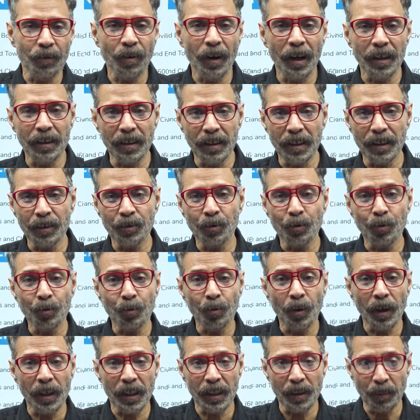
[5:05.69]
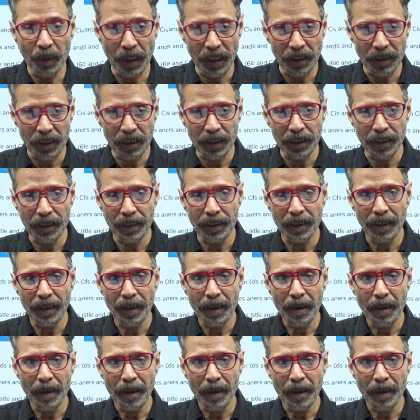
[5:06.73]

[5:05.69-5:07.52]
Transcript: 100, 200 pages,